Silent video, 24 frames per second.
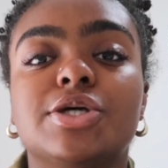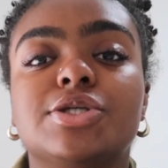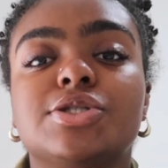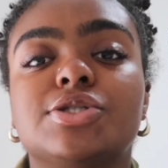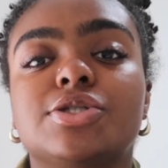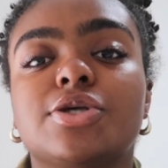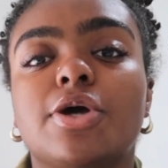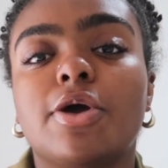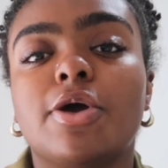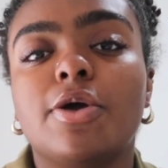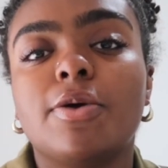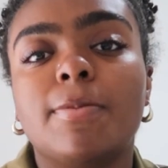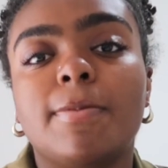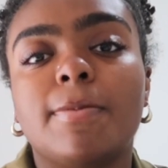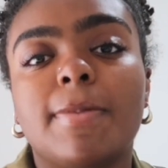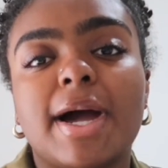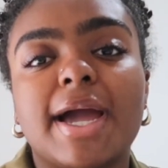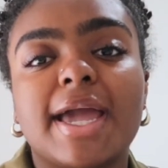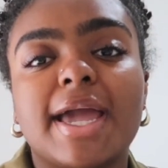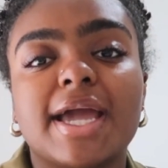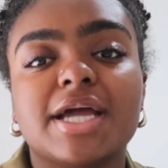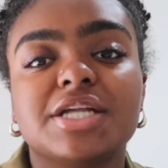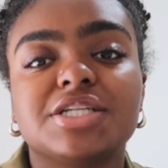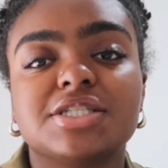So
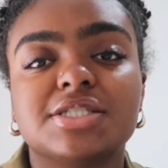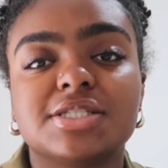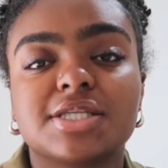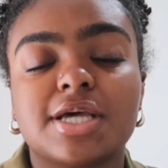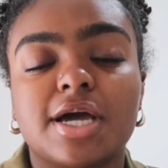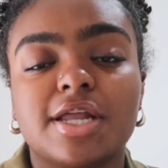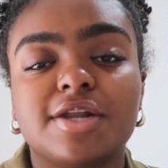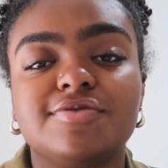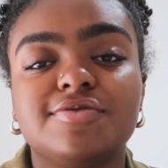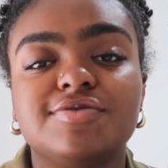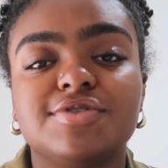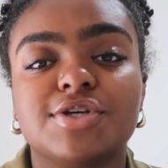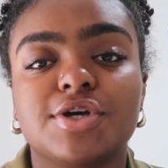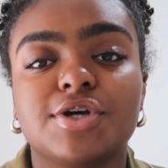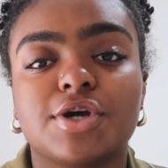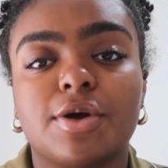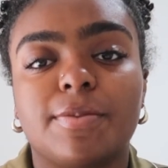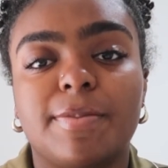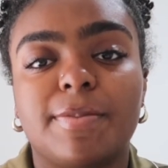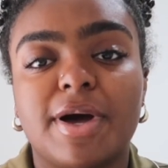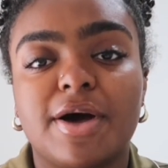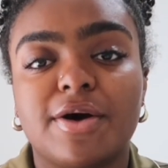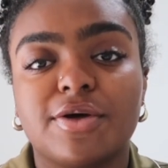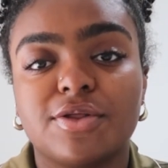my edges kind of
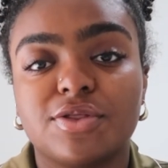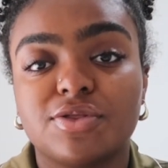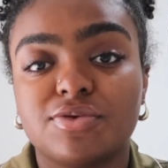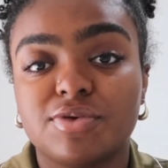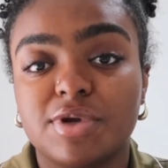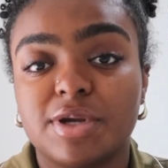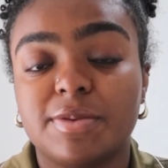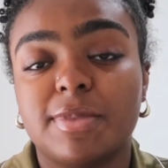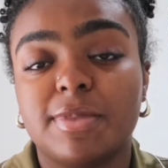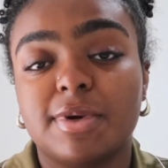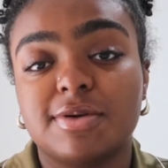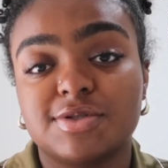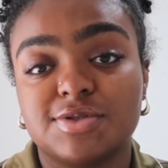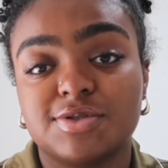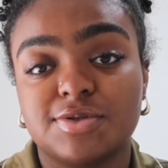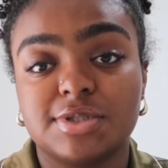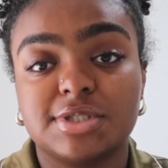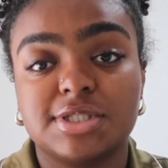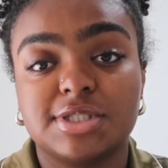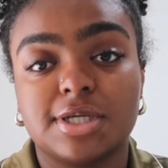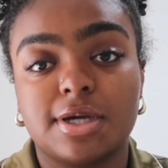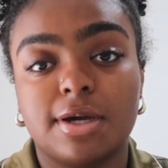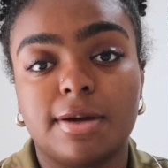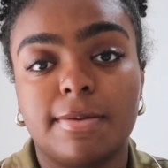took about 3 months for
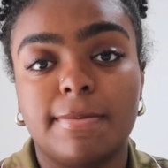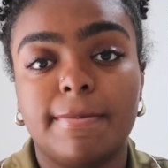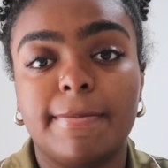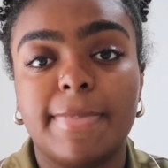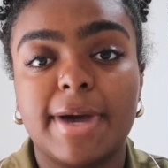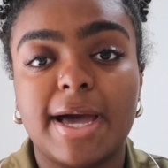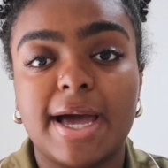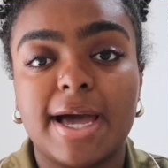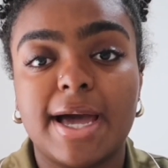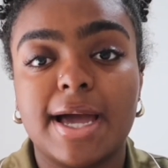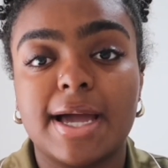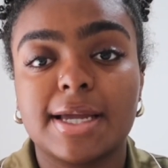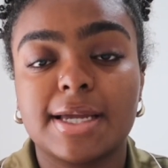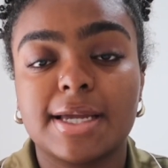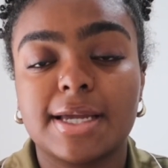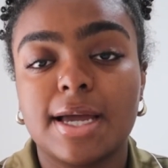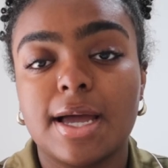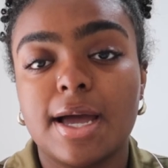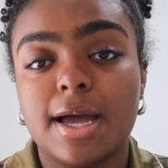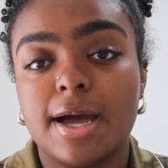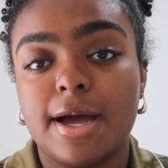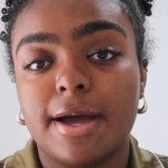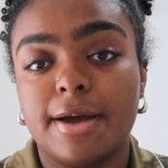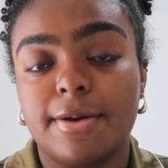it to come back,
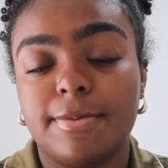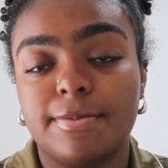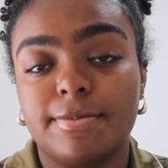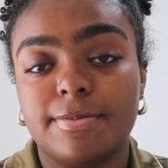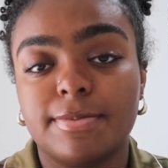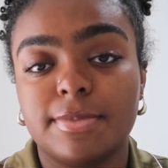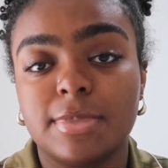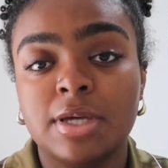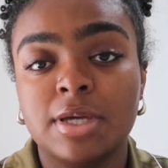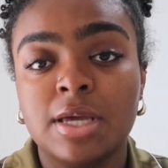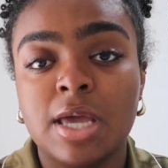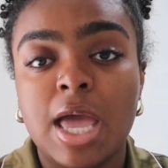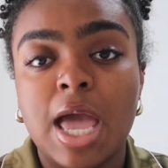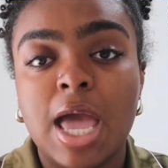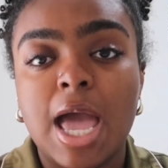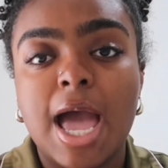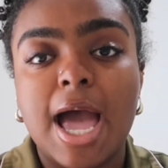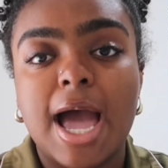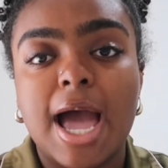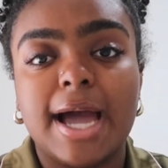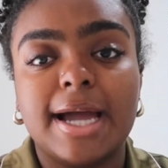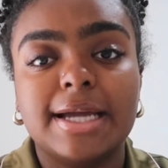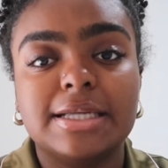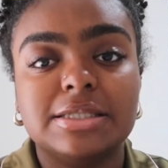
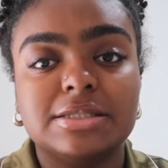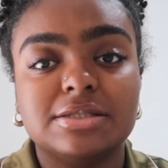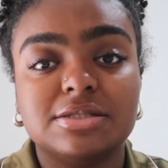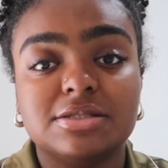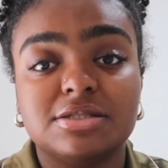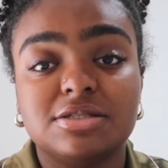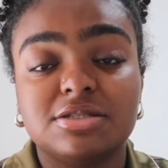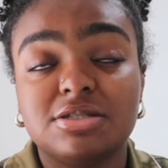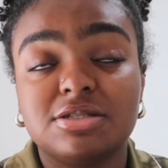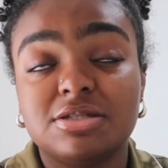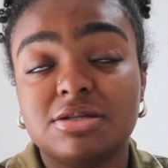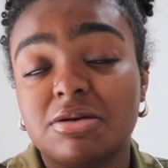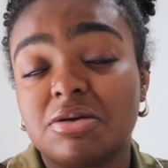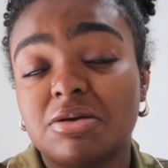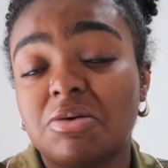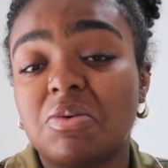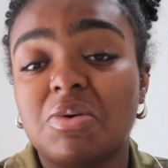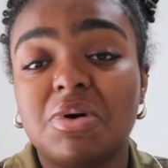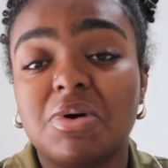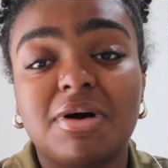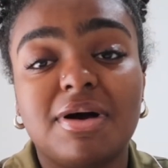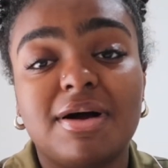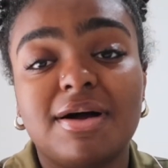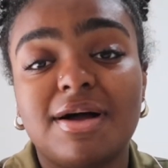and you
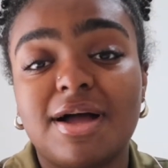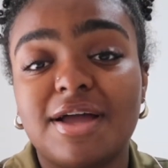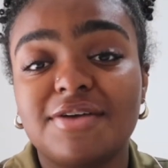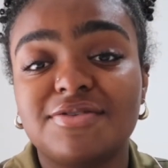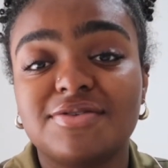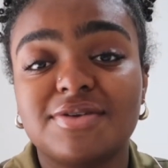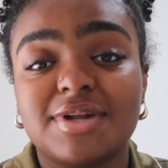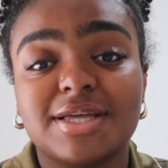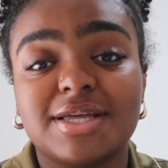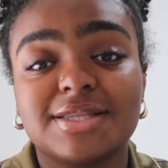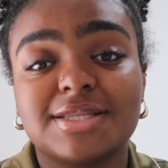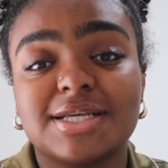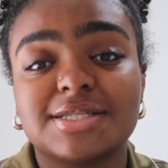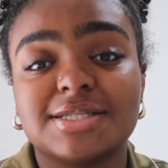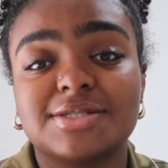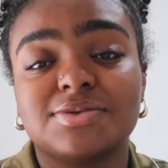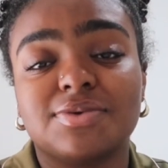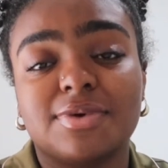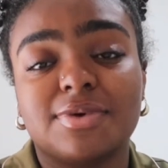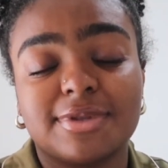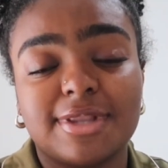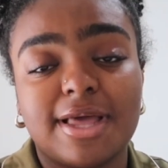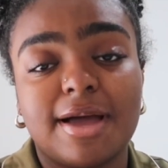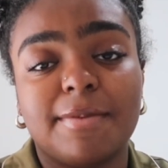know what, I feel like that's
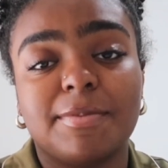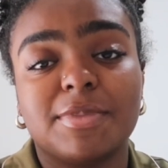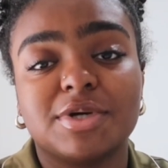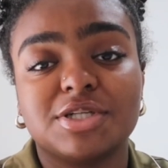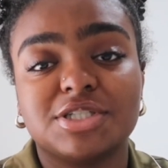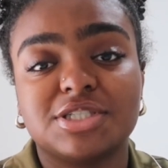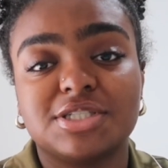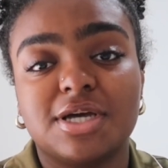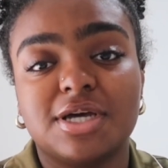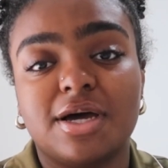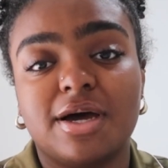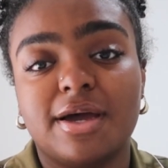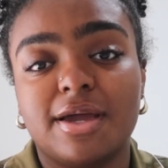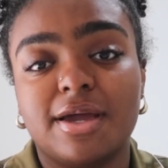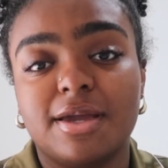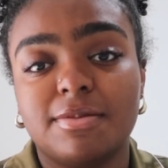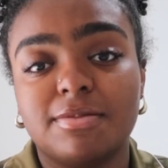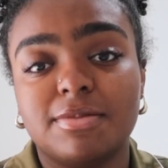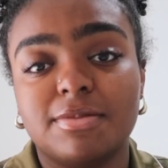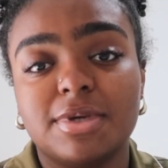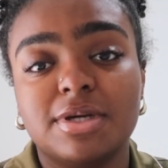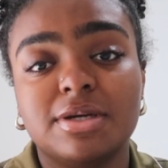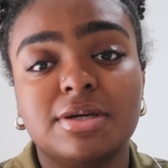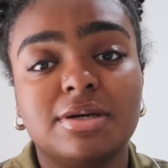not that much
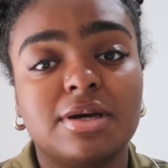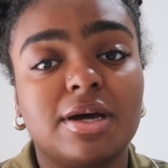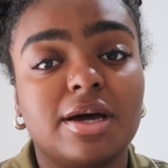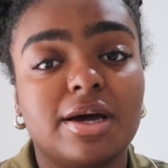time.